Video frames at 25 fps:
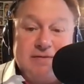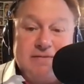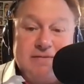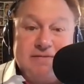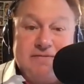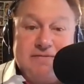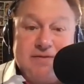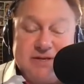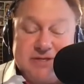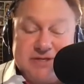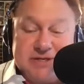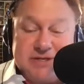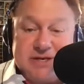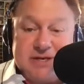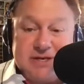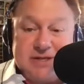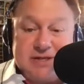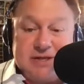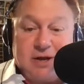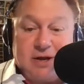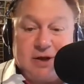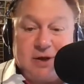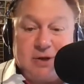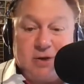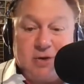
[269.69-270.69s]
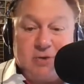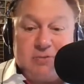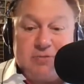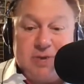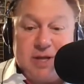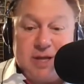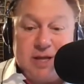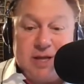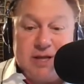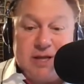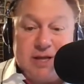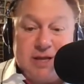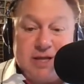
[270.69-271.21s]
visited the home
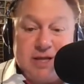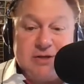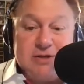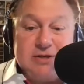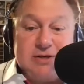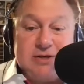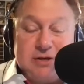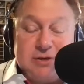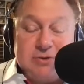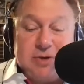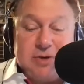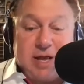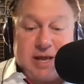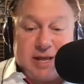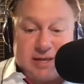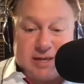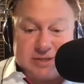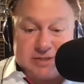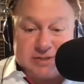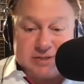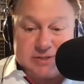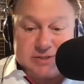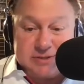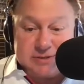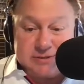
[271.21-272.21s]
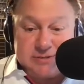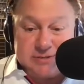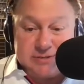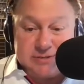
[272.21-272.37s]
in 2 days?